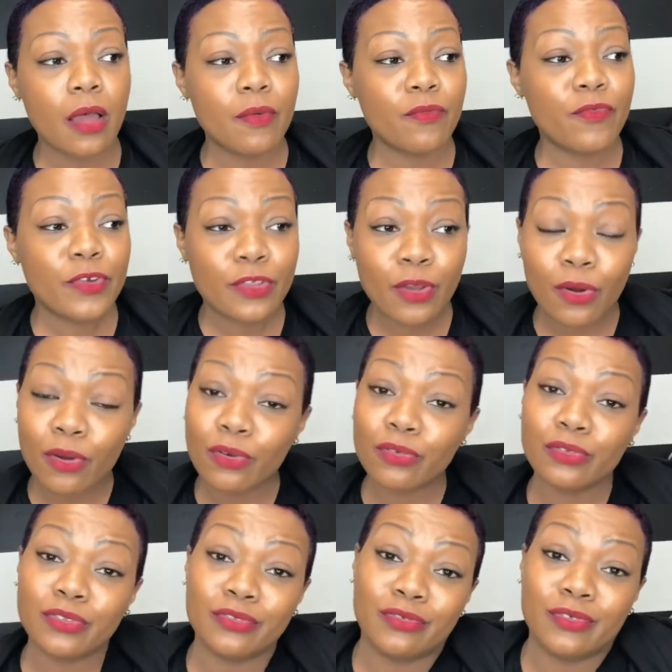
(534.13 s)
For
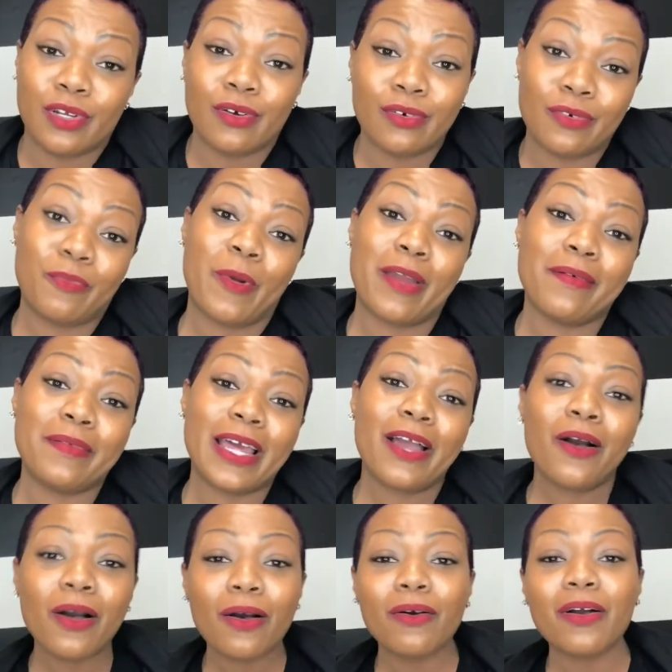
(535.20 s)
those, probably like,
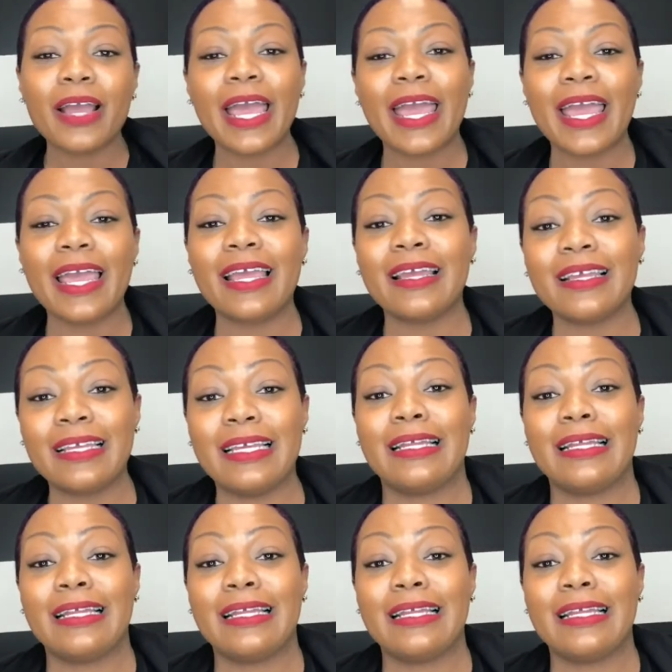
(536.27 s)
oh, okay,